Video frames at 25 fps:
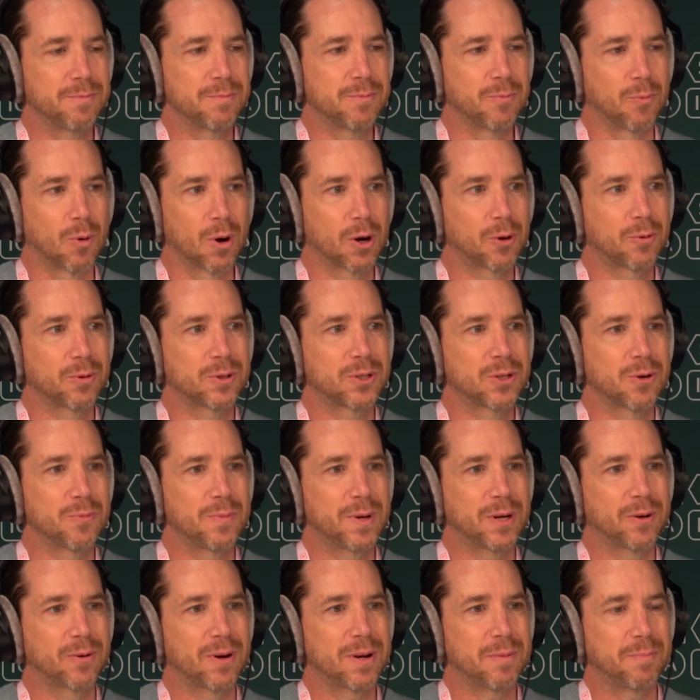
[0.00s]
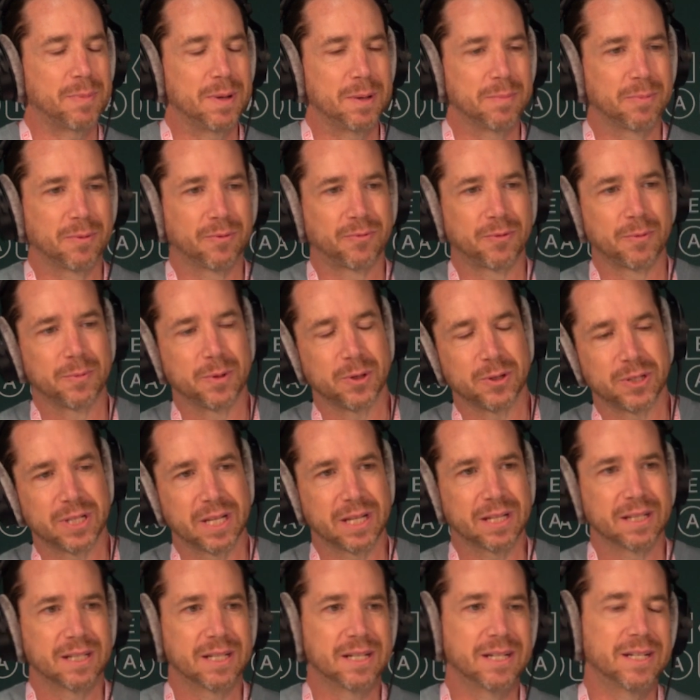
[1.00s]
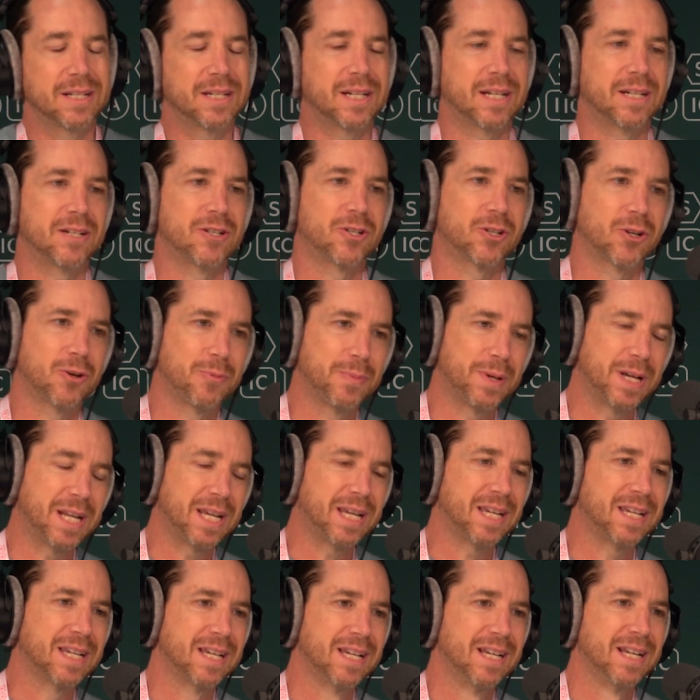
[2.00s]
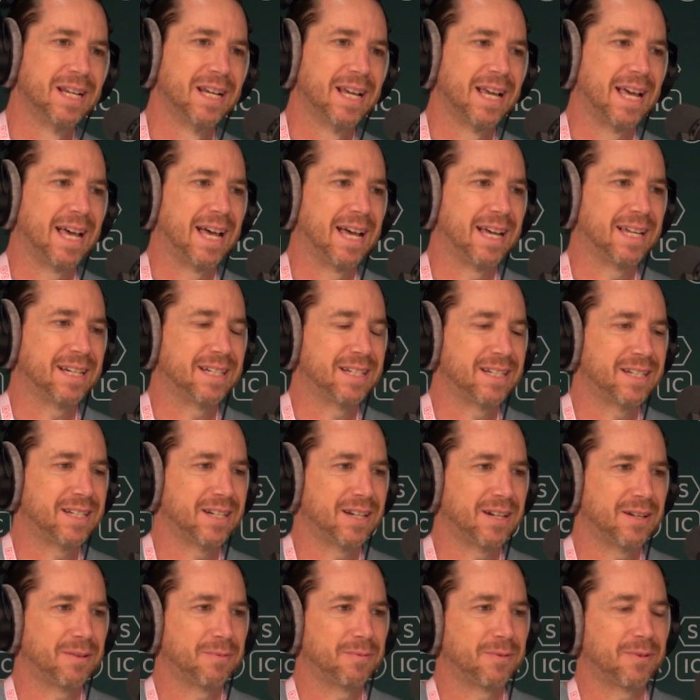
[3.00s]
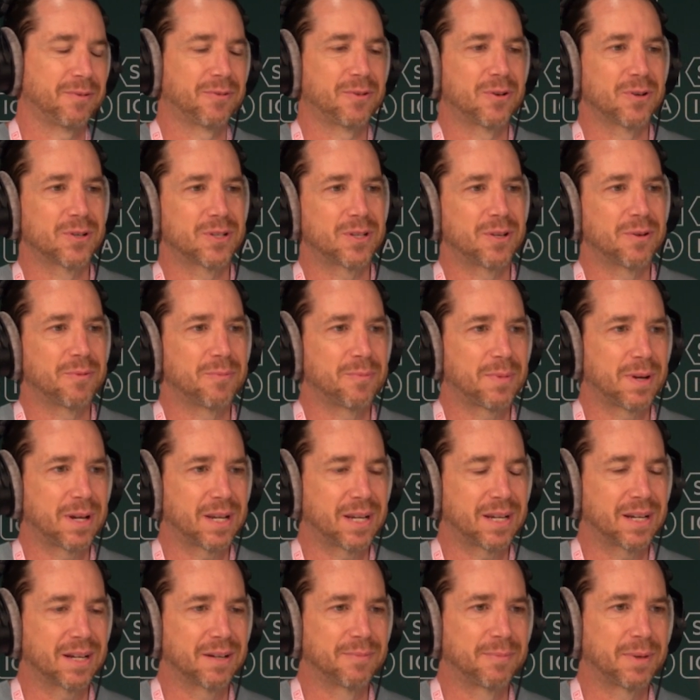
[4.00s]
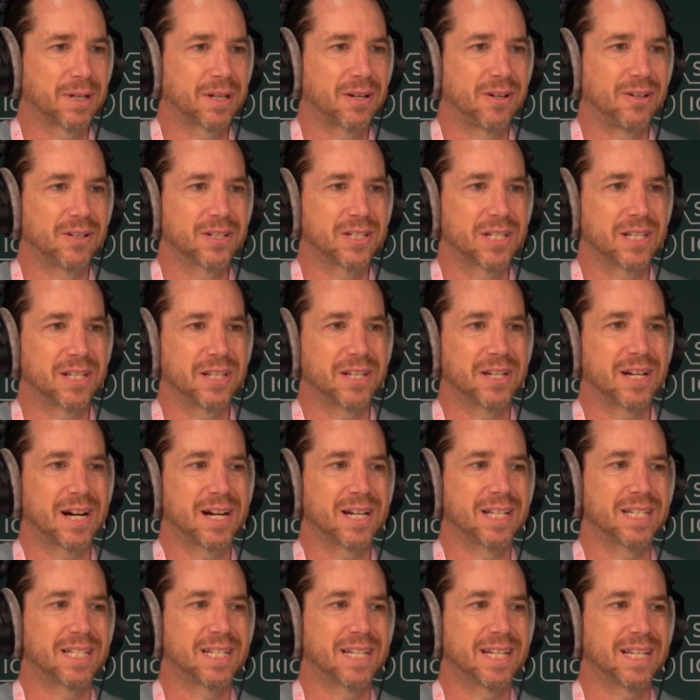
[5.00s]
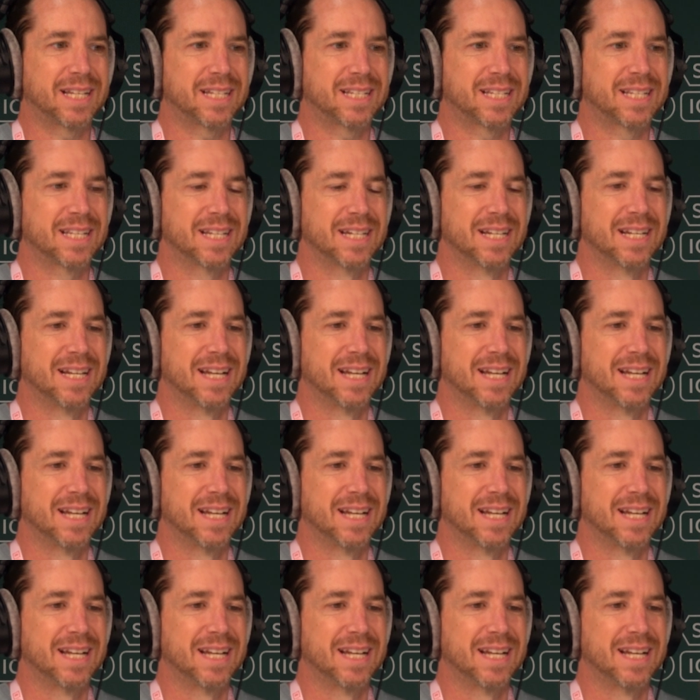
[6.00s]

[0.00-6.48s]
work with so many great people from New Zealand and Germany, and of course that my colleagues in the United States.